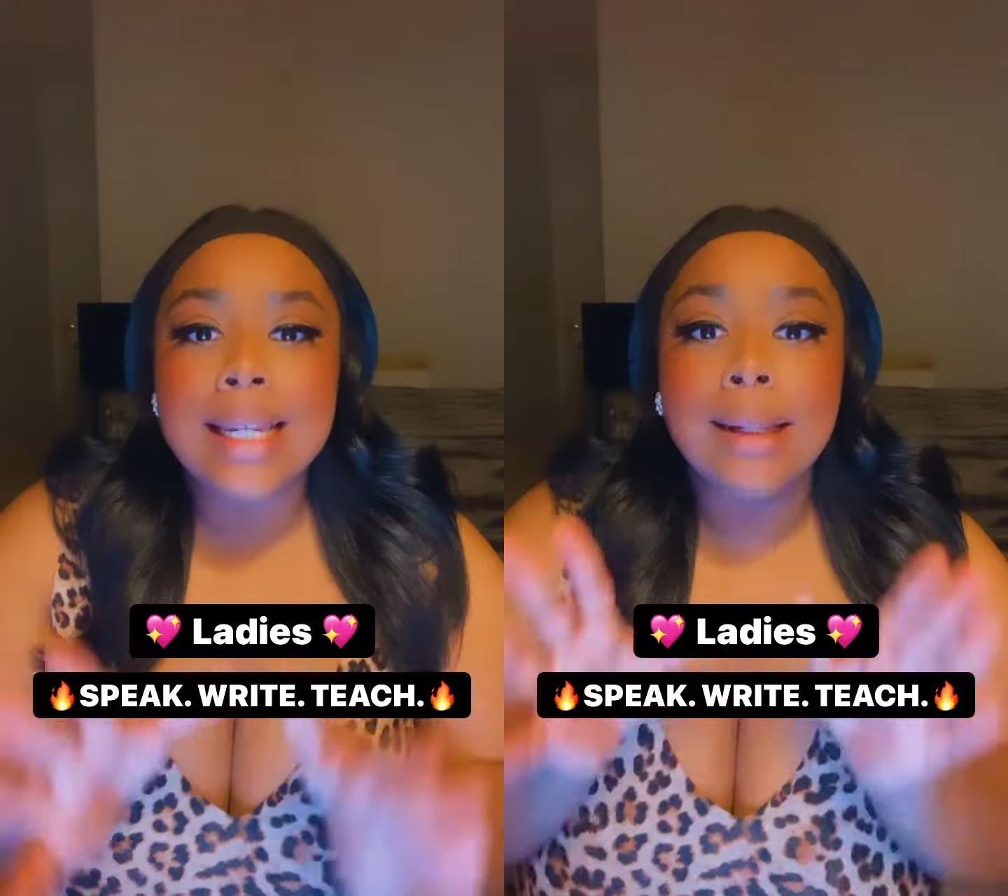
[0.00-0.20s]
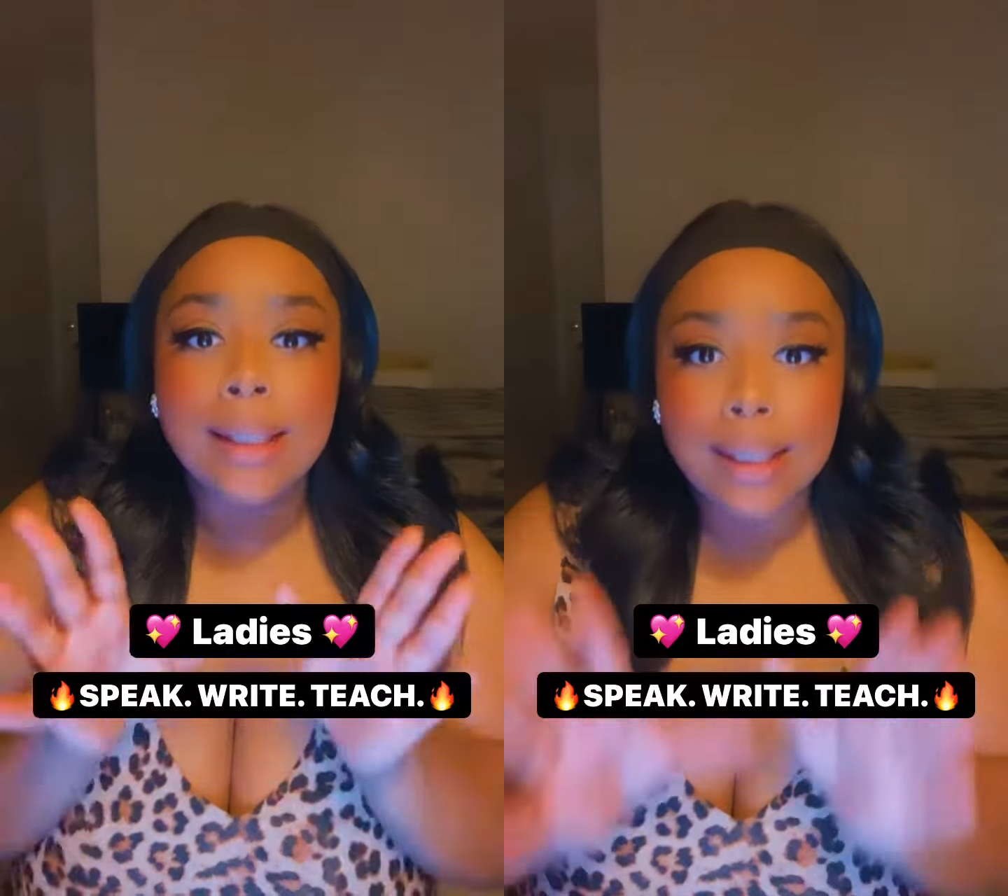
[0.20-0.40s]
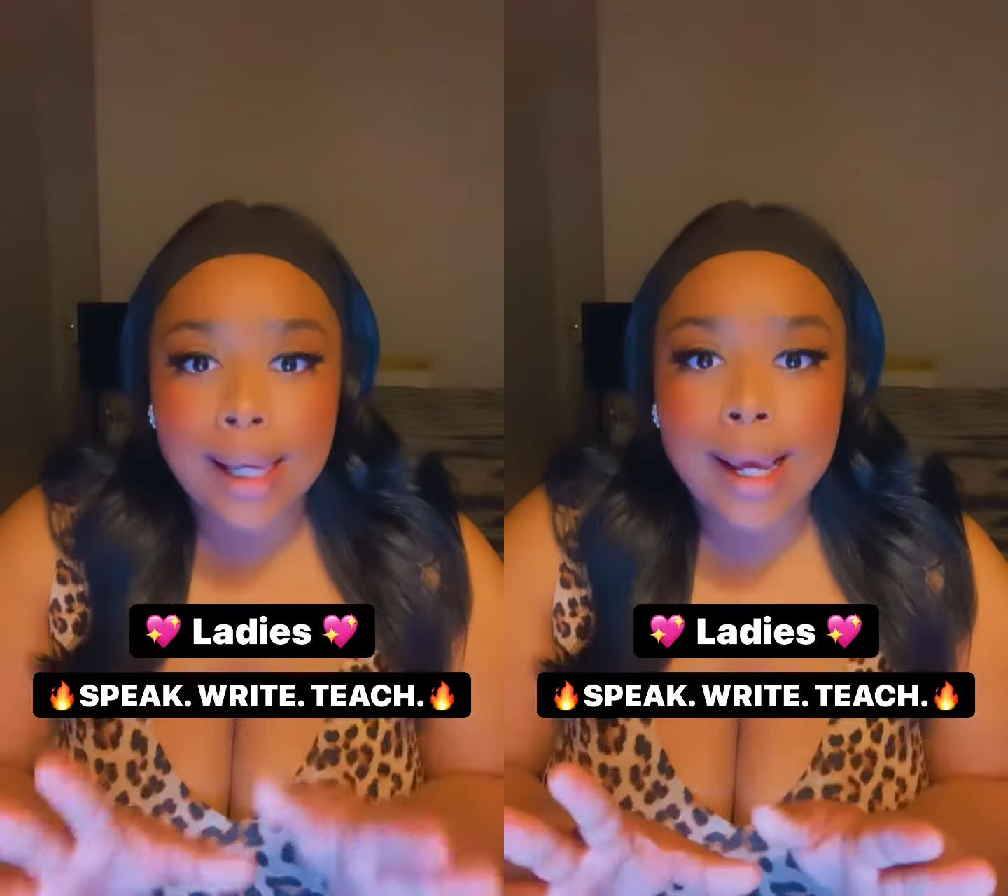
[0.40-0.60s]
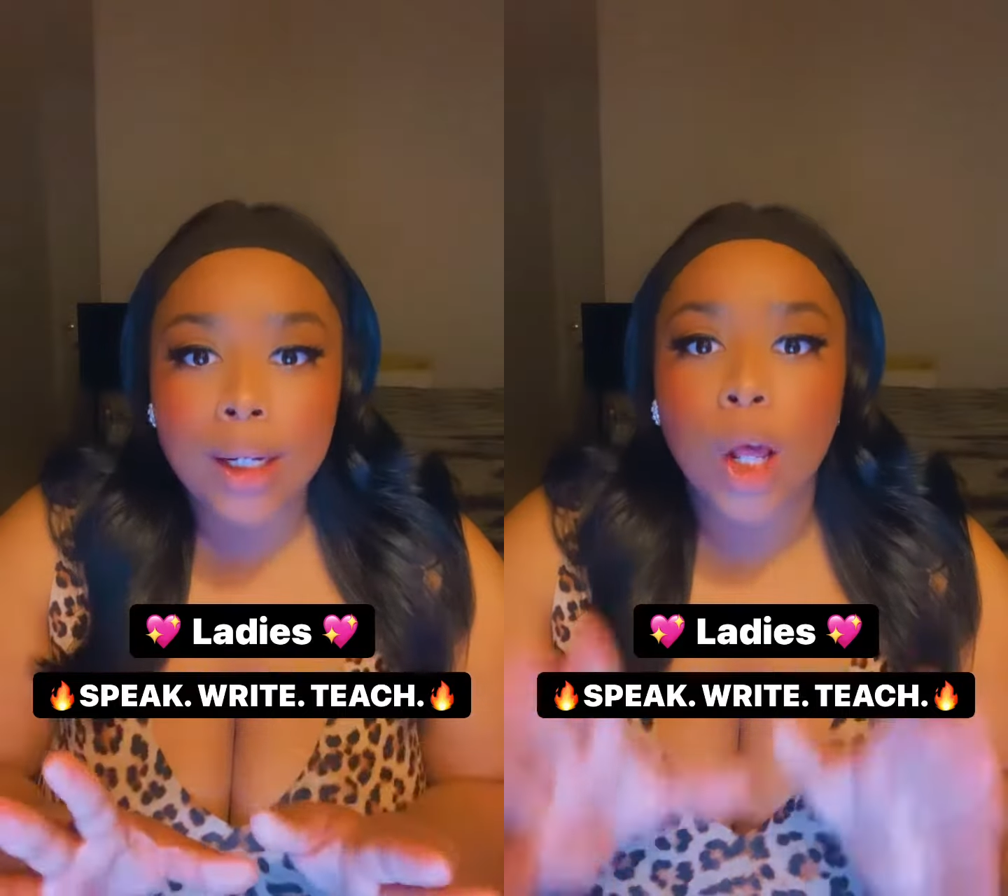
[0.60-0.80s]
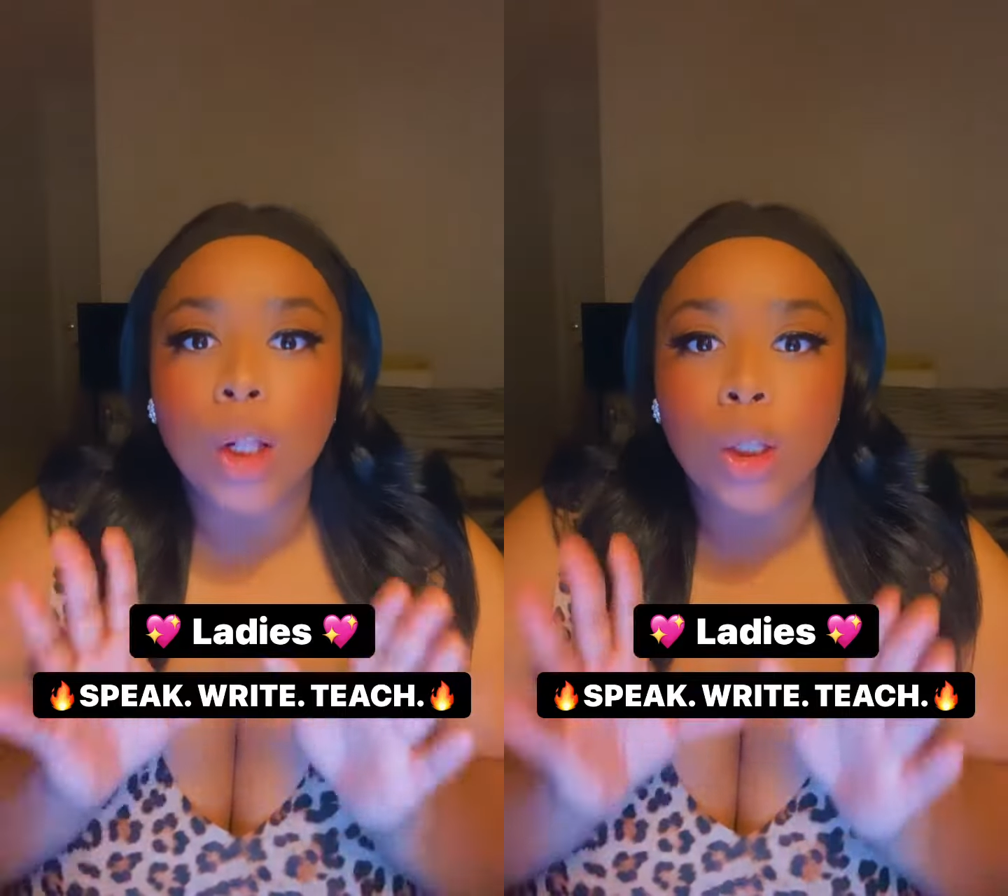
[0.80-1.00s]
to
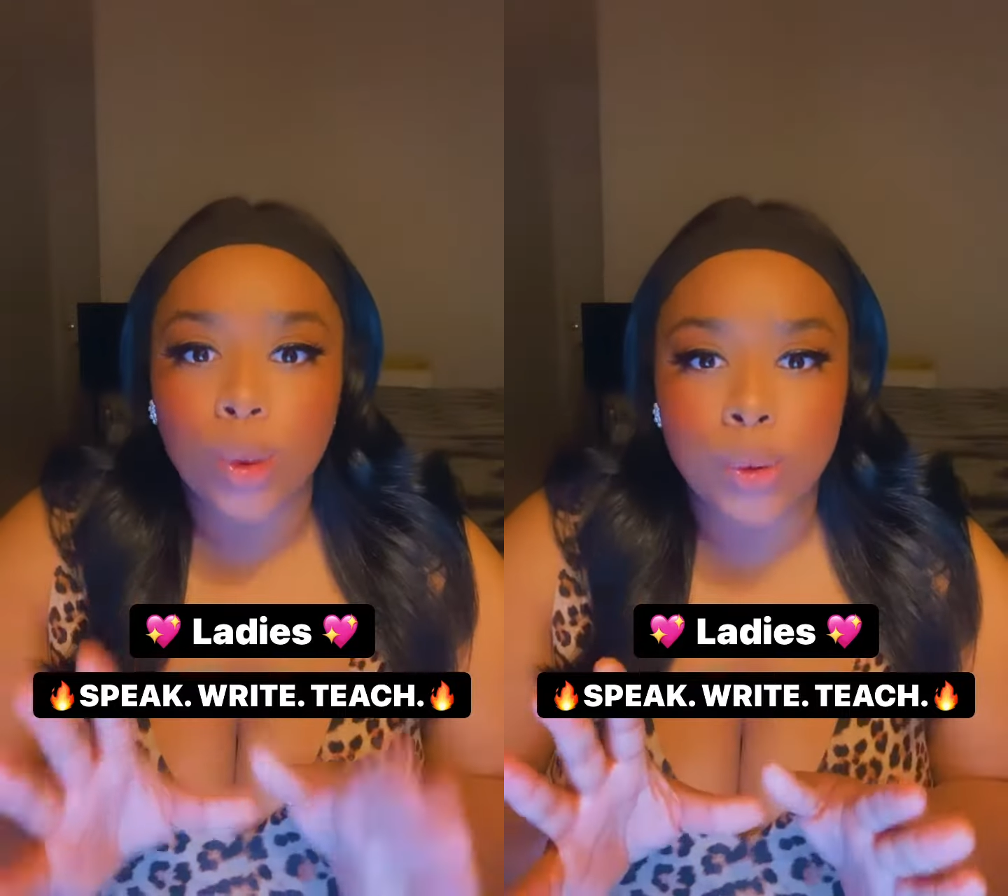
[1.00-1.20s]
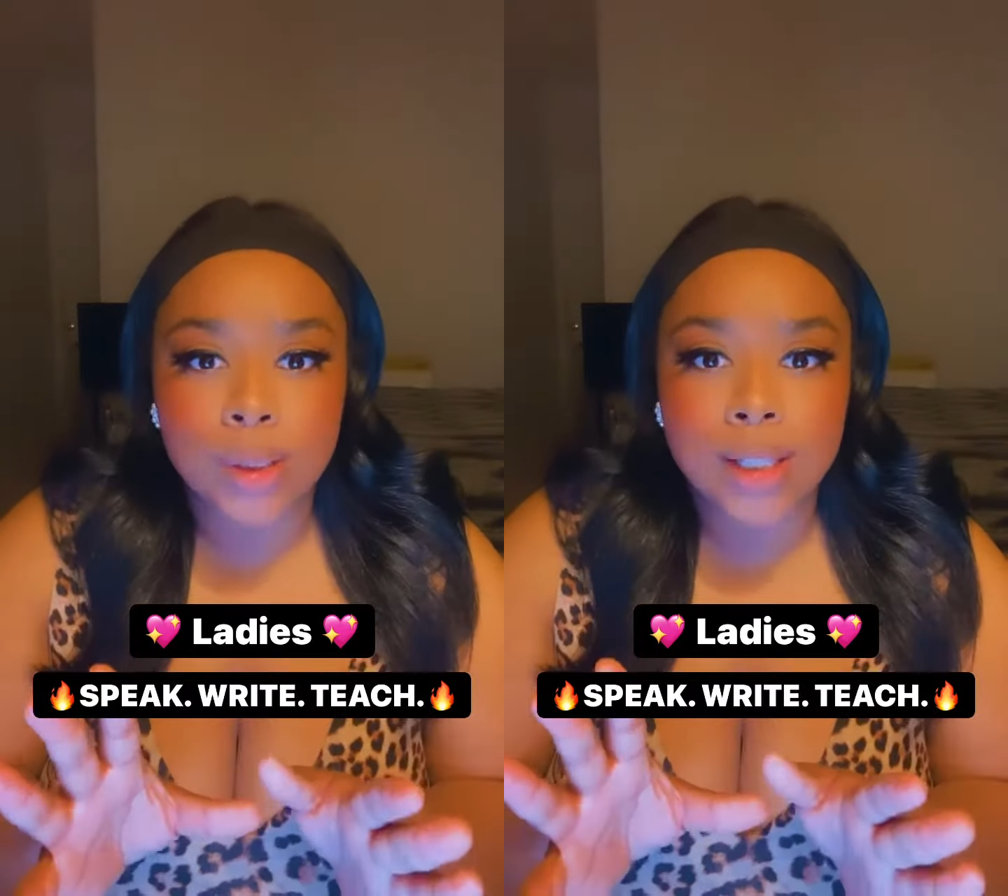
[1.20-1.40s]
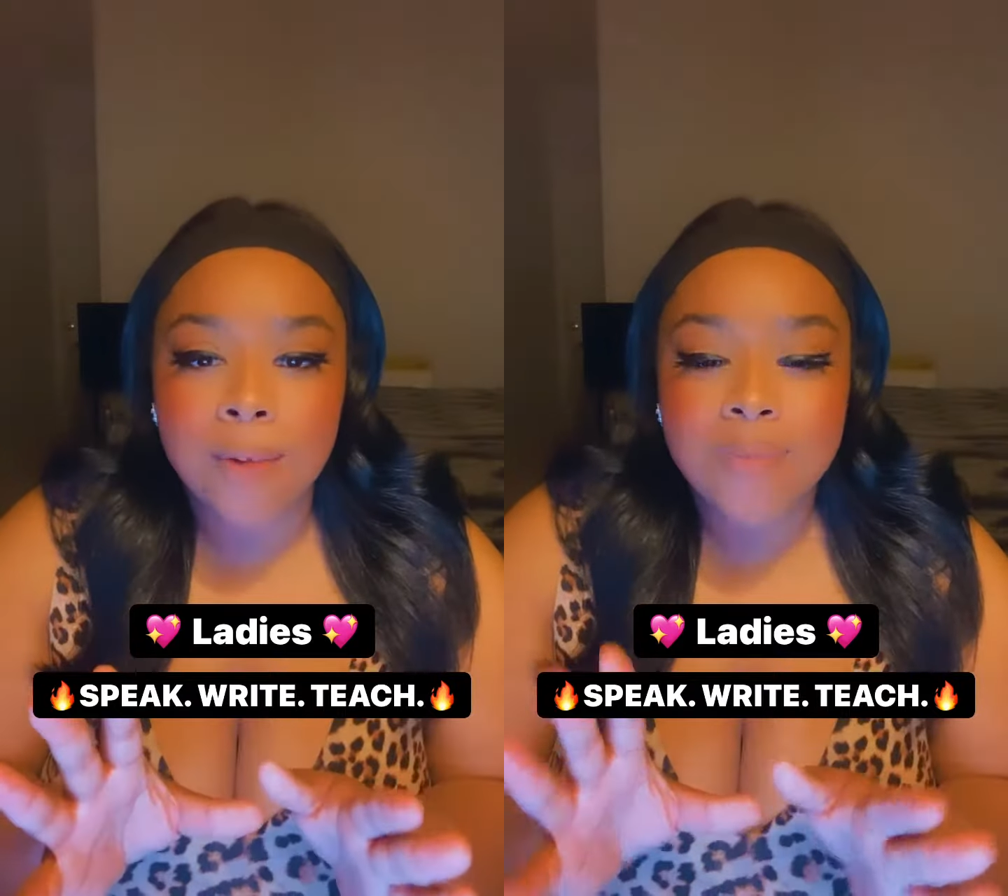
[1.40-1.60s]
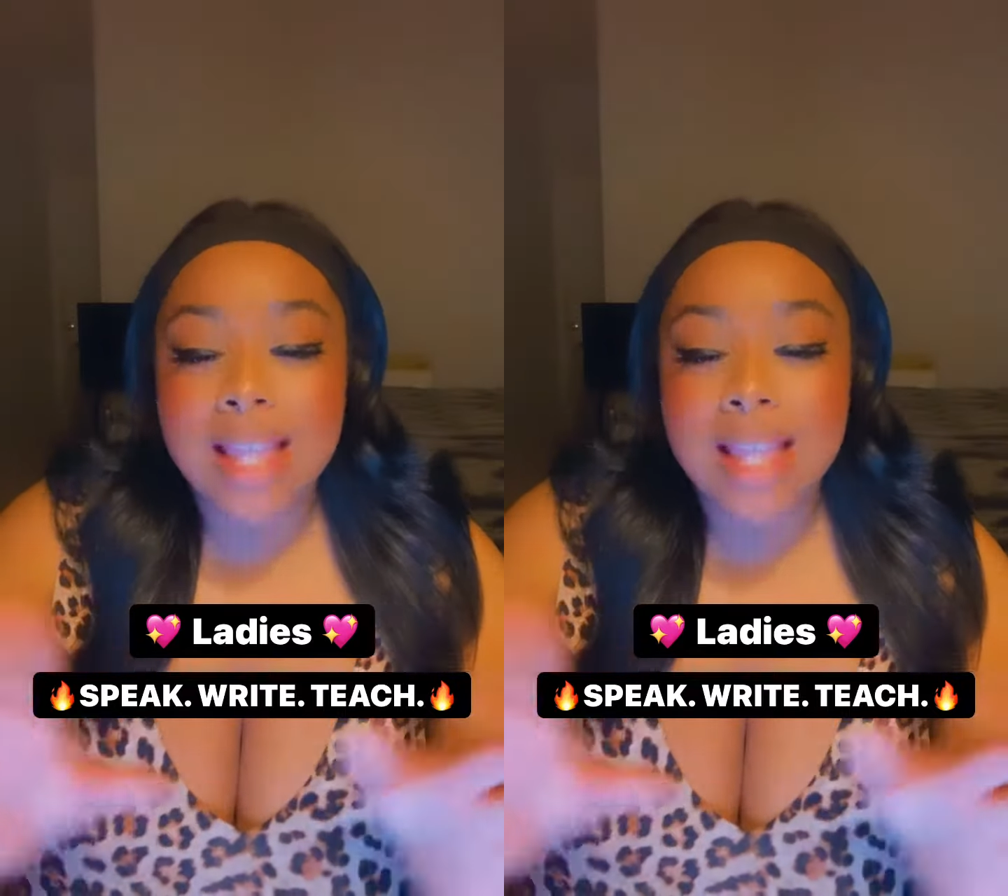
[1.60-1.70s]
let loose.